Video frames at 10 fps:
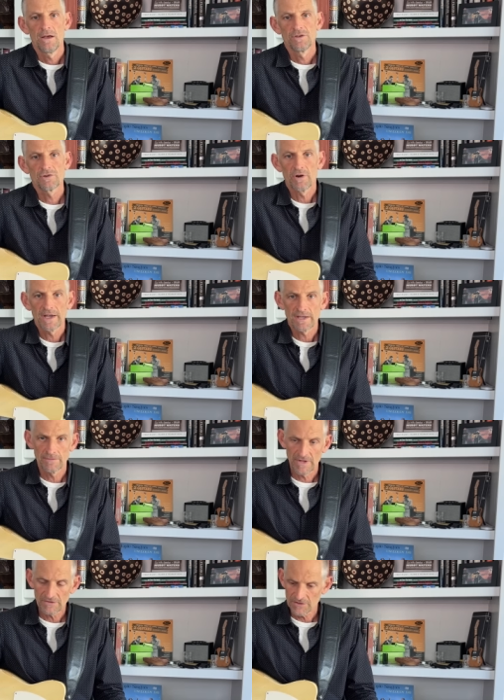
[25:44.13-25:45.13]
So I
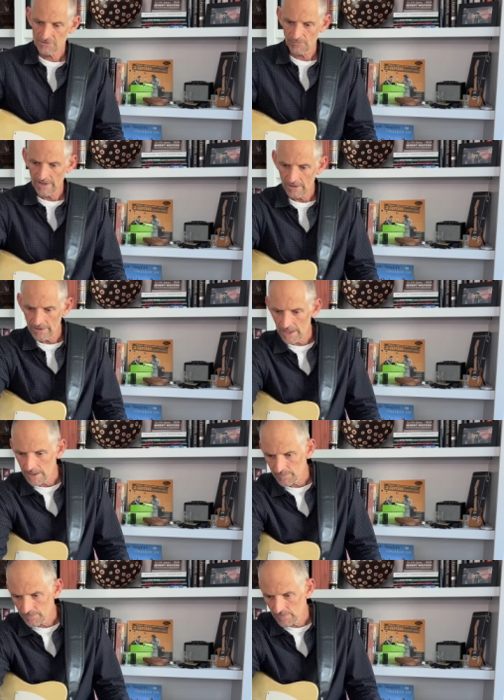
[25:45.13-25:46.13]
can get this rental
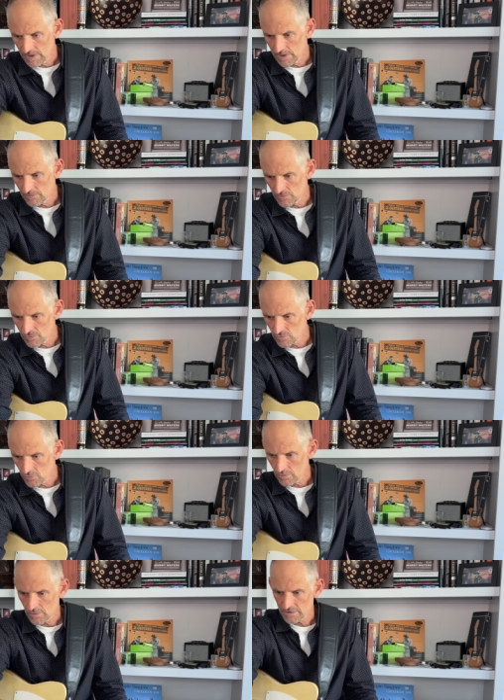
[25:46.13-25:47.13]
amp and
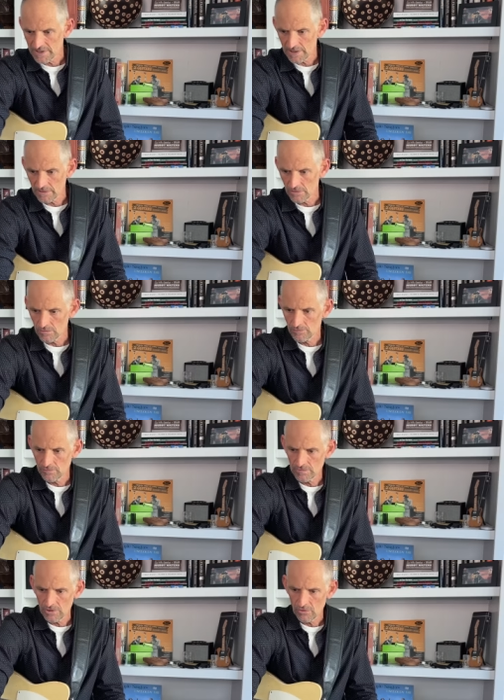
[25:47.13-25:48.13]
oh, take a little
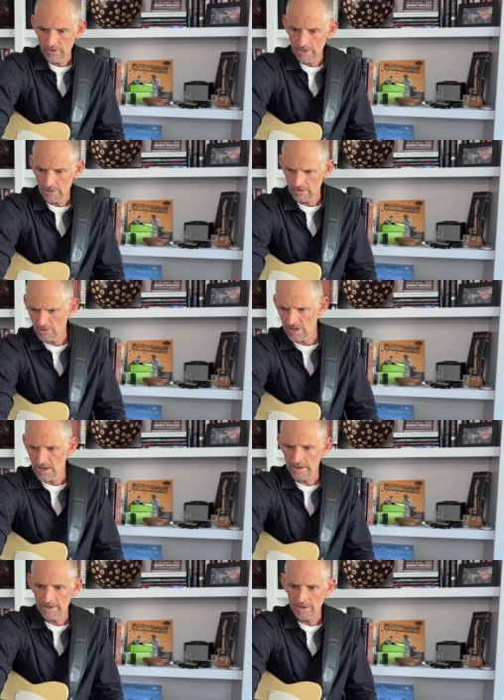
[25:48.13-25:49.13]
low end, a little
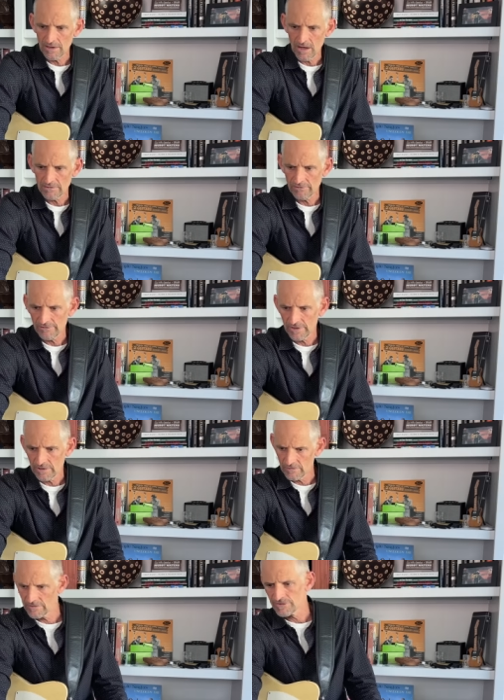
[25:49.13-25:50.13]
high end off of it,
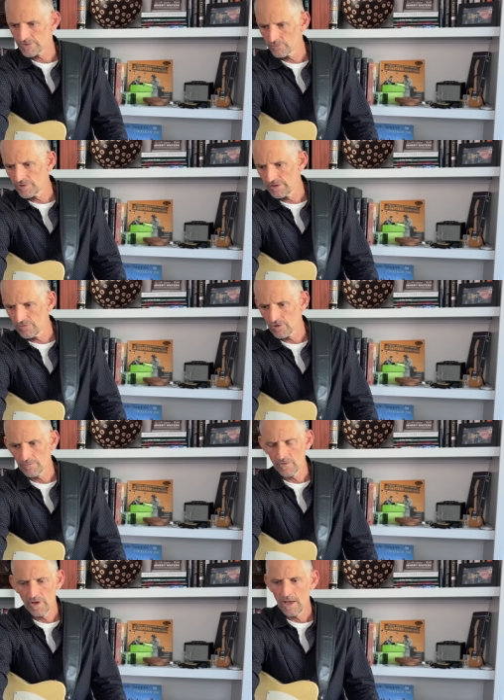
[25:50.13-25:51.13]
and there's the
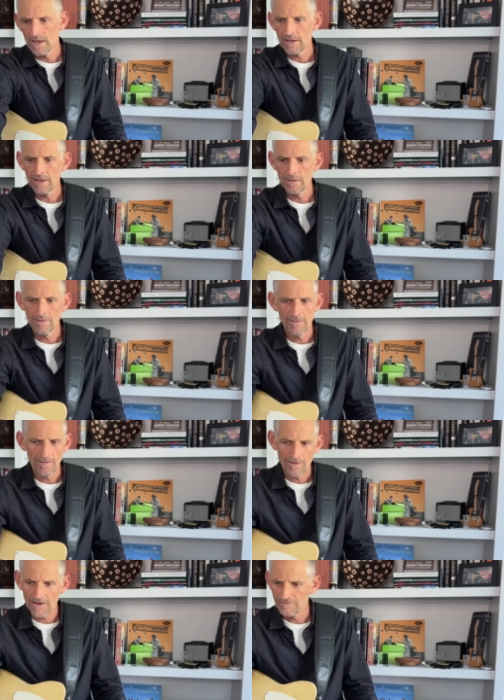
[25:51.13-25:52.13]
reverb. And
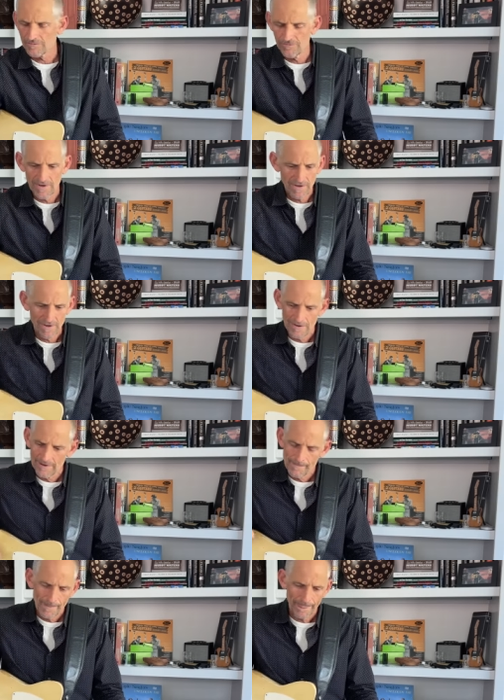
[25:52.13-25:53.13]
I,
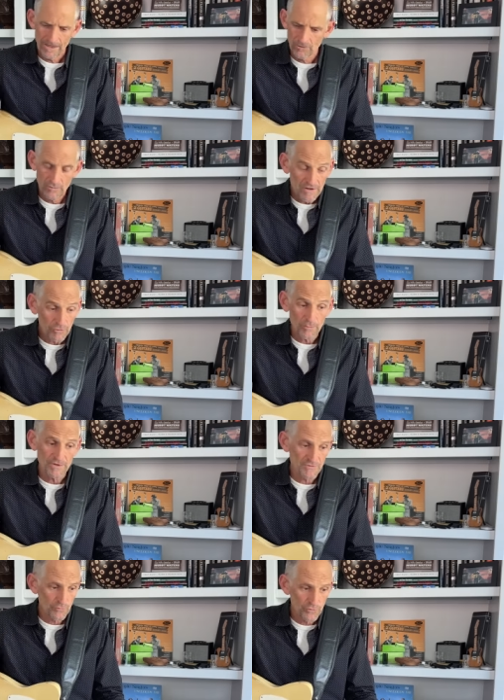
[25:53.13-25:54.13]
the reverb
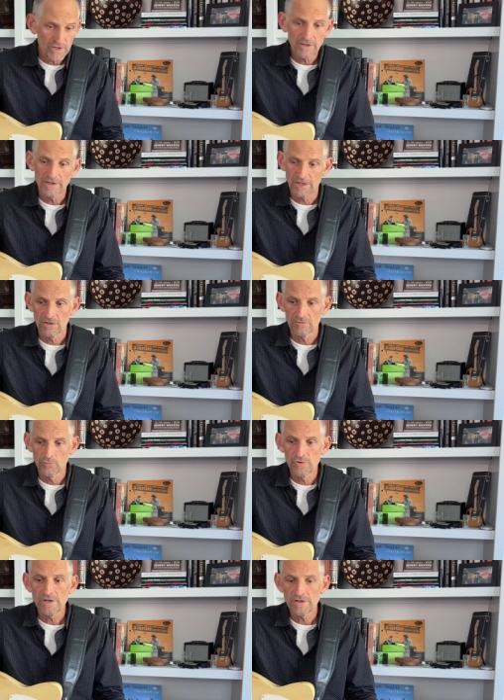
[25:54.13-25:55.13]
is really good,
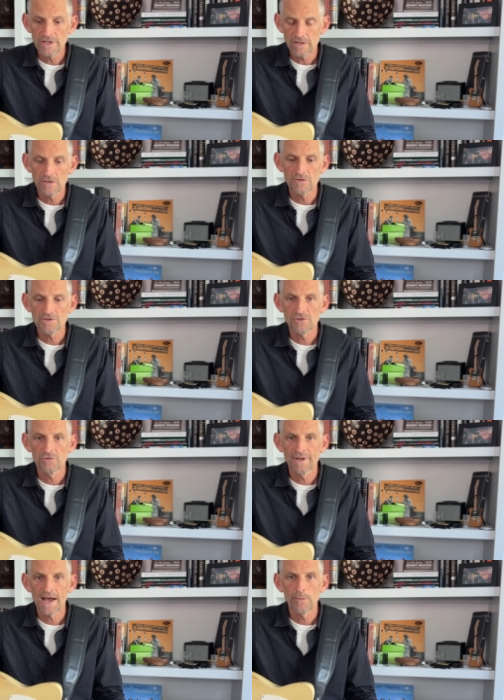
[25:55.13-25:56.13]
really close to
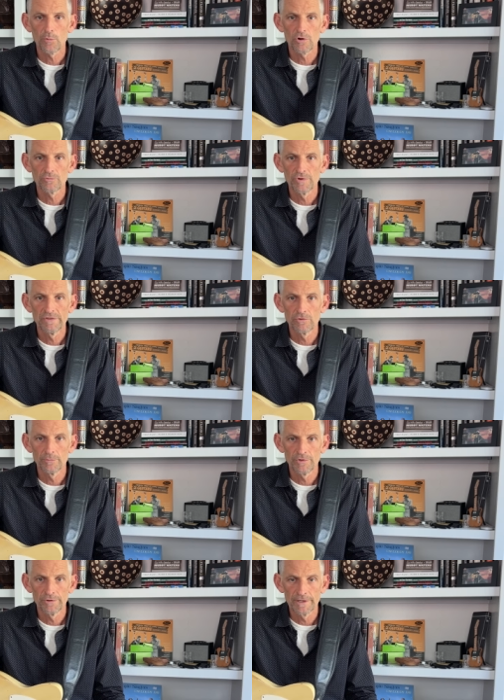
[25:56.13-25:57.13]
an outboard
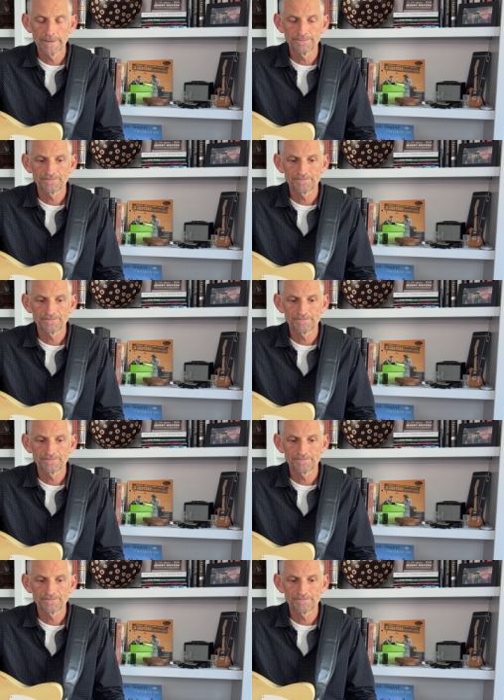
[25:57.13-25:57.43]
reverb unit.